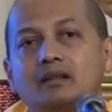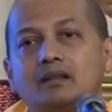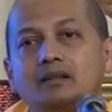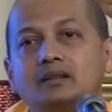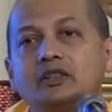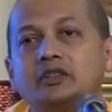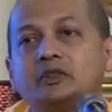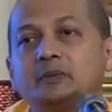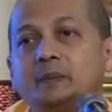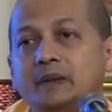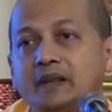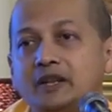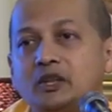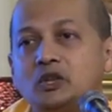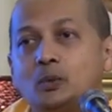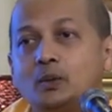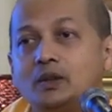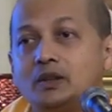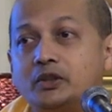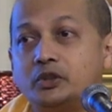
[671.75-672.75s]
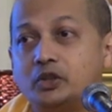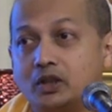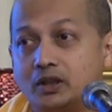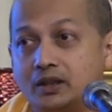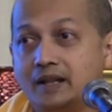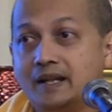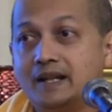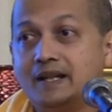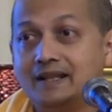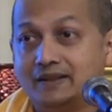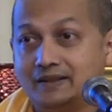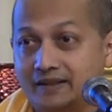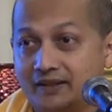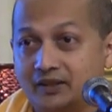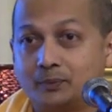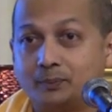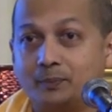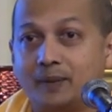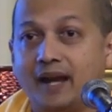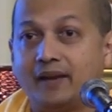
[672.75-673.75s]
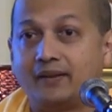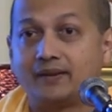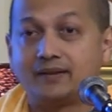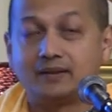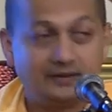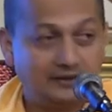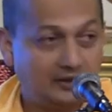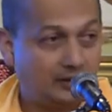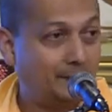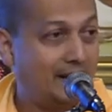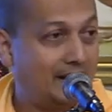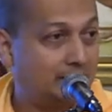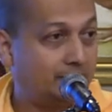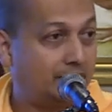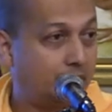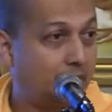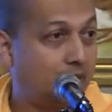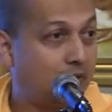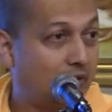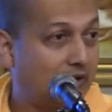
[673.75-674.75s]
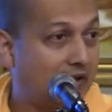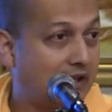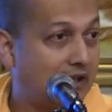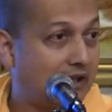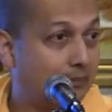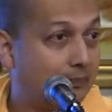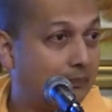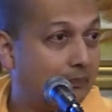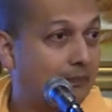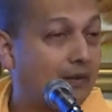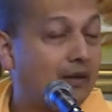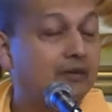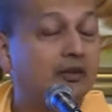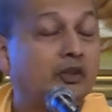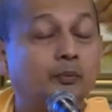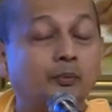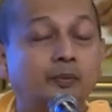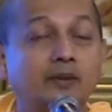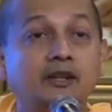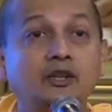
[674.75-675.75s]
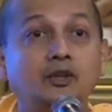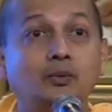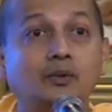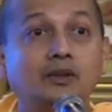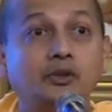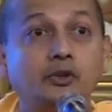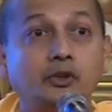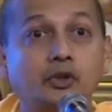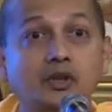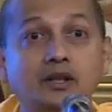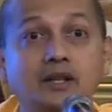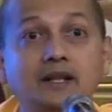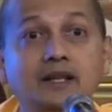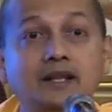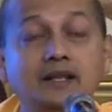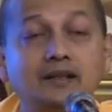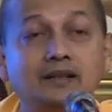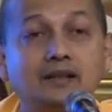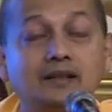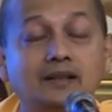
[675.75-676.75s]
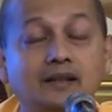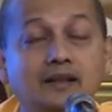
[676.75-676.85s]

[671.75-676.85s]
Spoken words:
The spiritual journey in this path we are going to take up, the spiritual journey